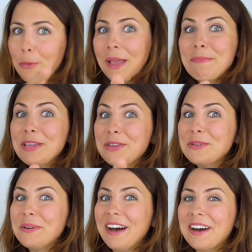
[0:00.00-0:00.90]
Or maybe
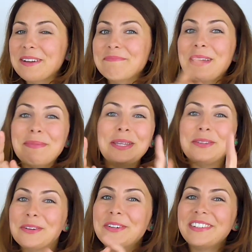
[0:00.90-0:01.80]
you are. Maybe
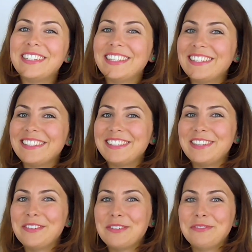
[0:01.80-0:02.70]
you're addicted to your